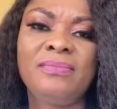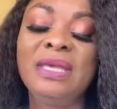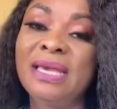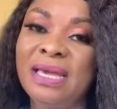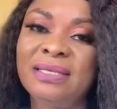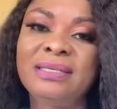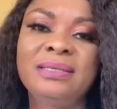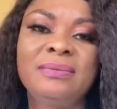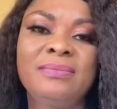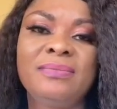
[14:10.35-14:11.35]

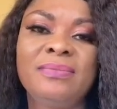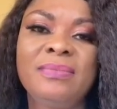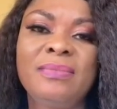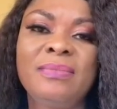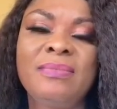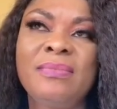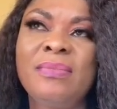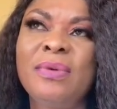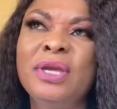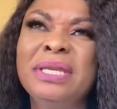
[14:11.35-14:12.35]
Yes.
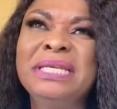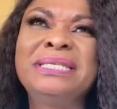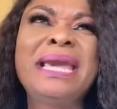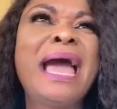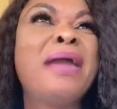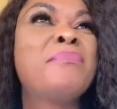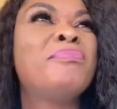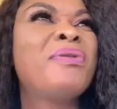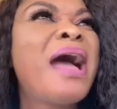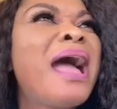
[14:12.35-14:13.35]
They say, I
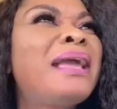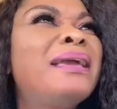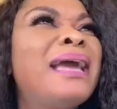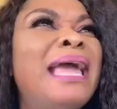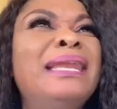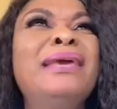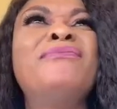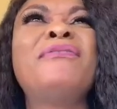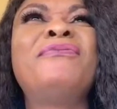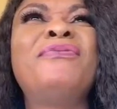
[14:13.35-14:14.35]
brag, I
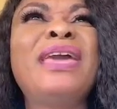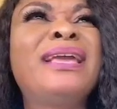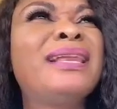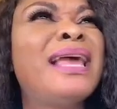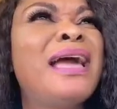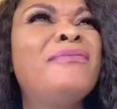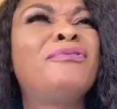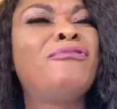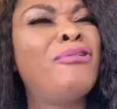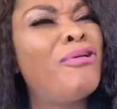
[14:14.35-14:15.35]
live a fake
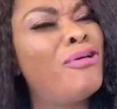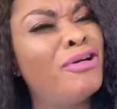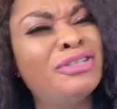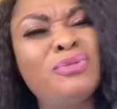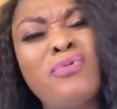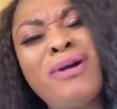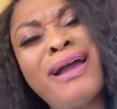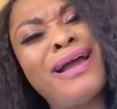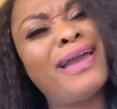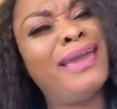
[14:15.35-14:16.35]
life. Gosh,
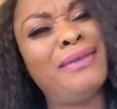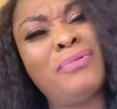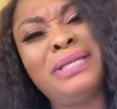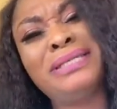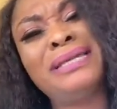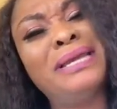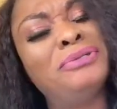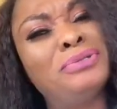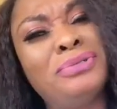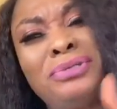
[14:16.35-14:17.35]
why? What did I
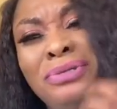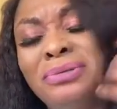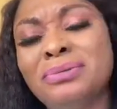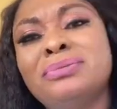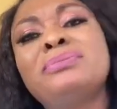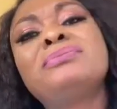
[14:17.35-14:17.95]
do to you?